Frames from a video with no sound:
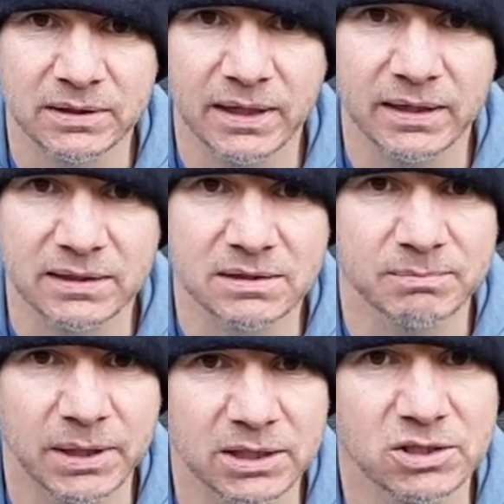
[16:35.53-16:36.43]
That is,
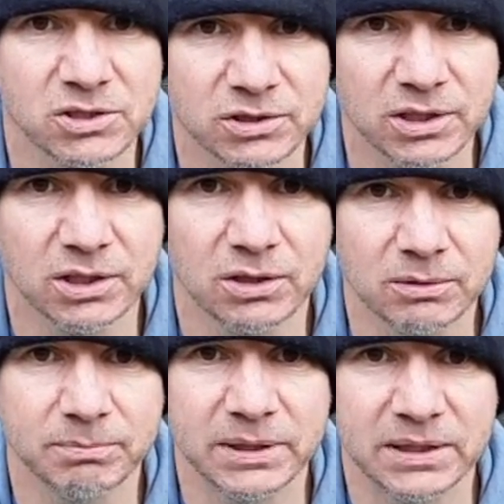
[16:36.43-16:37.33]
make sure your
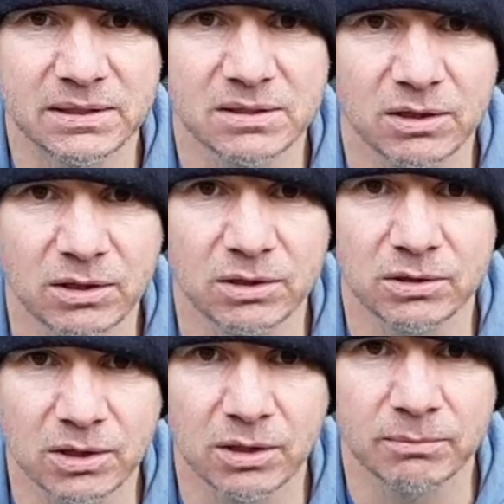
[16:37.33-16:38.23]
hot bin is hot
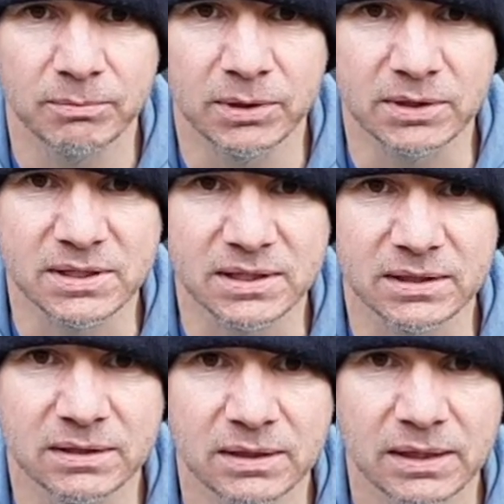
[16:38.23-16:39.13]

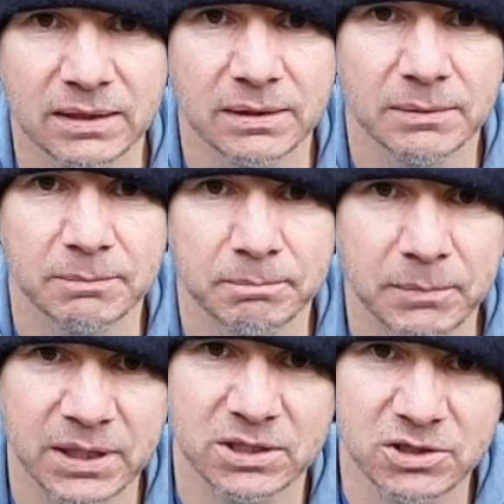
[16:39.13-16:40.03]
composting,
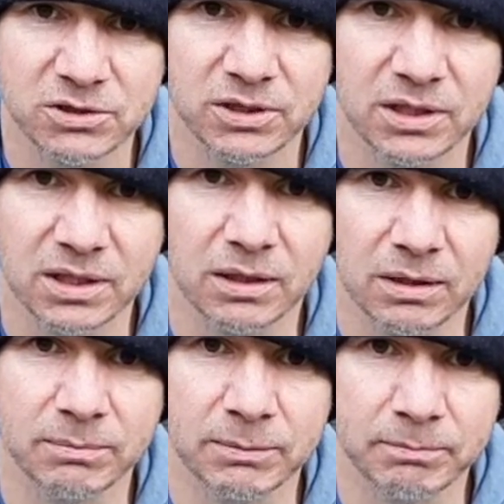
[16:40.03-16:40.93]
make sure your
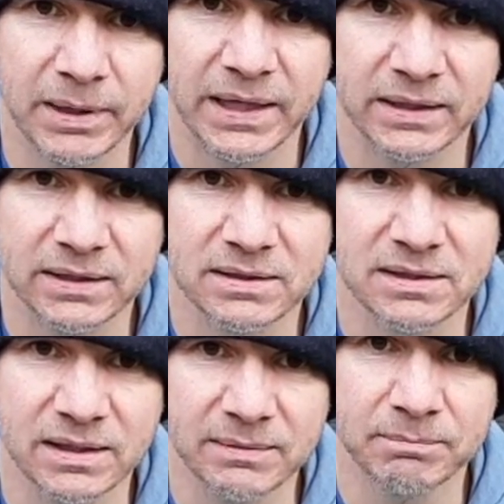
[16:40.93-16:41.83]
carbon bag is
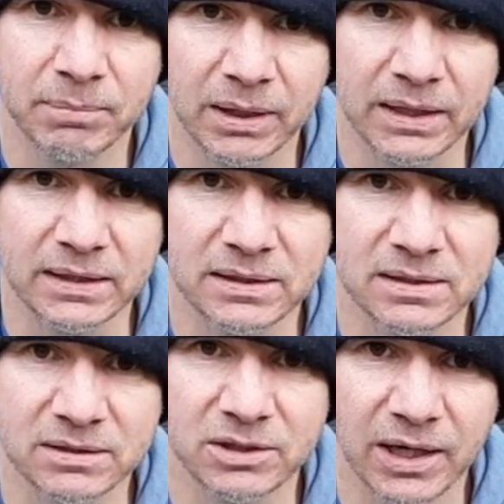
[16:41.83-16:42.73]
in place
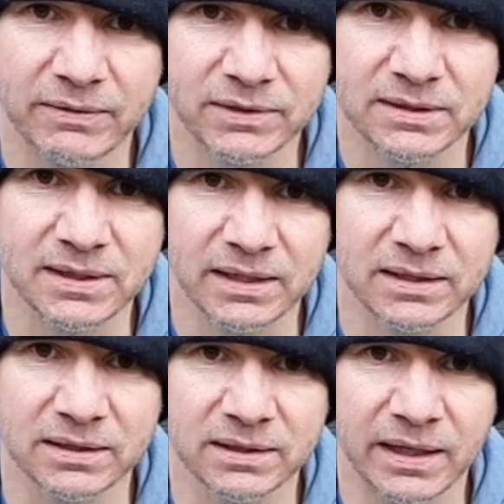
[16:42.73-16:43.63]
and you haven't
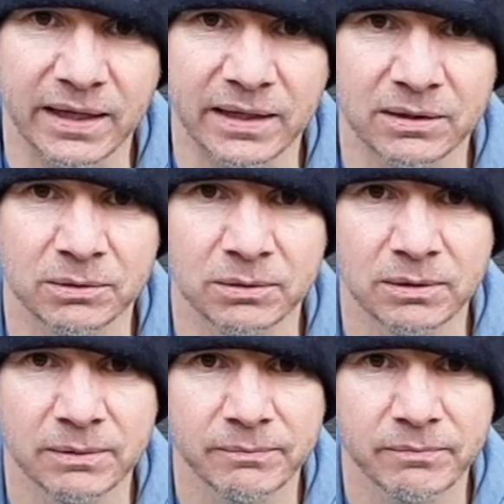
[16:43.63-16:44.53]
taken that out.
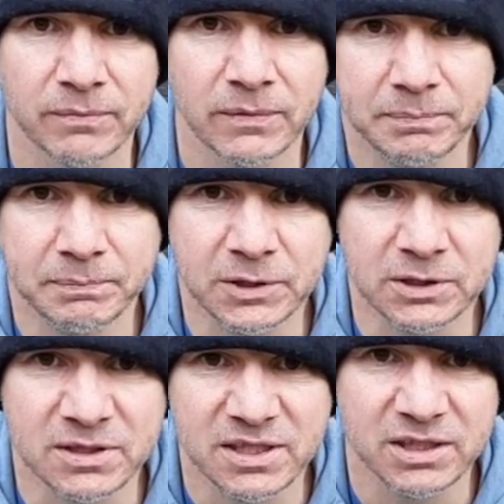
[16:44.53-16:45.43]

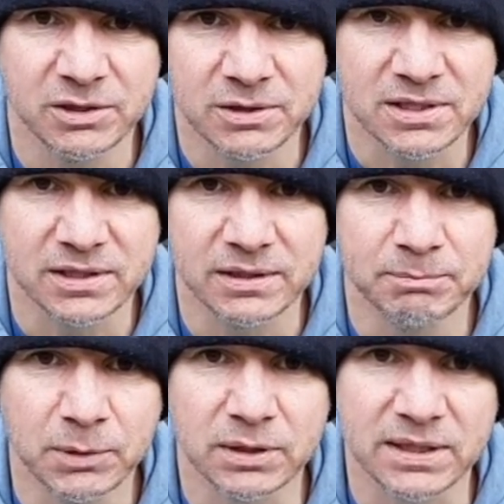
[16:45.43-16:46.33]
Continuously
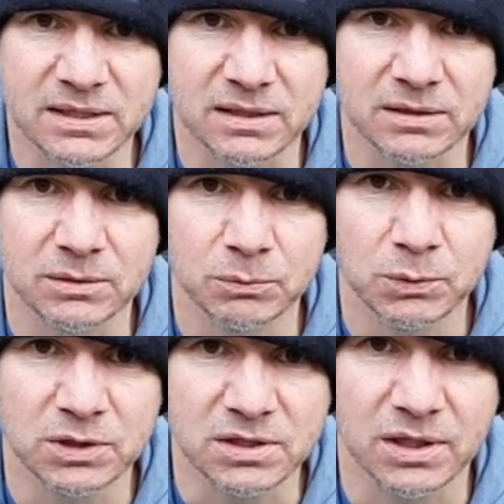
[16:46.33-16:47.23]
monitor
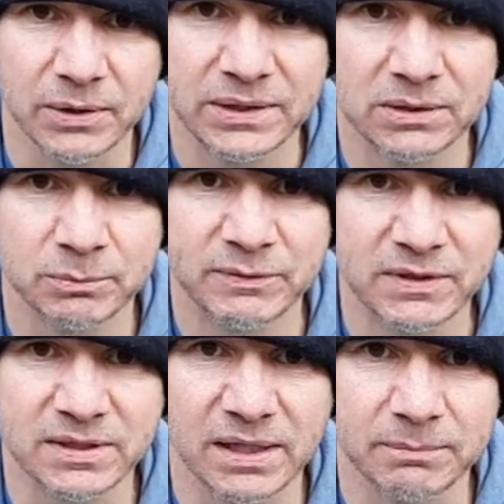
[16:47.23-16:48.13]
what's going on with the
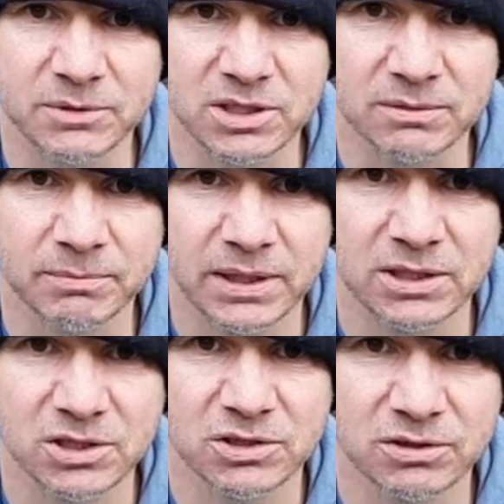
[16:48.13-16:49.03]
temperature, make
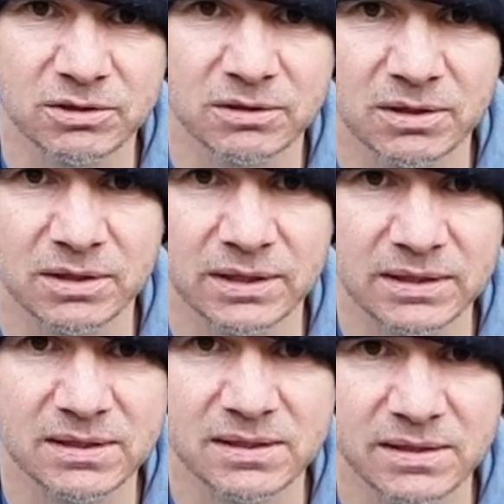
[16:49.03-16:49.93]
sure that
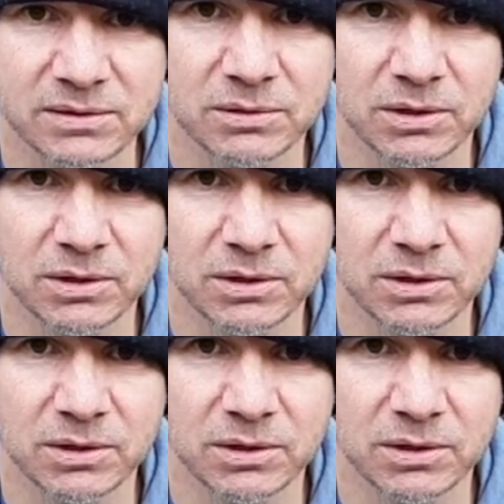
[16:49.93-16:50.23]
it's still